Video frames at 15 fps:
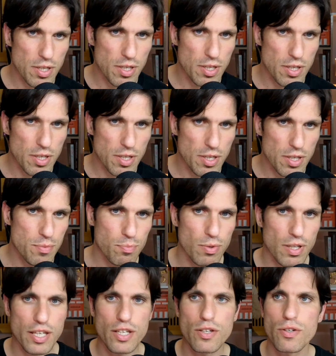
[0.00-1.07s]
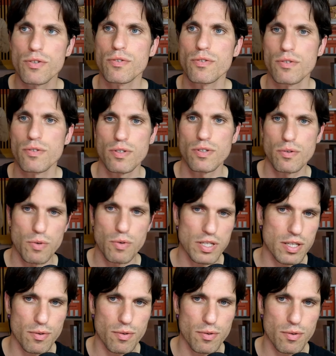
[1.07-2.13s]
Let me explain you what
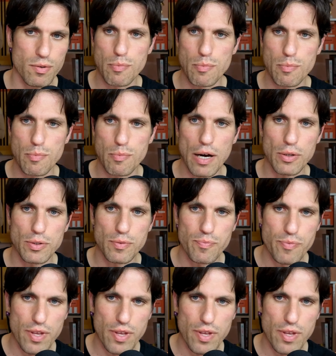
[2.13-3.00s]
I'm talking about.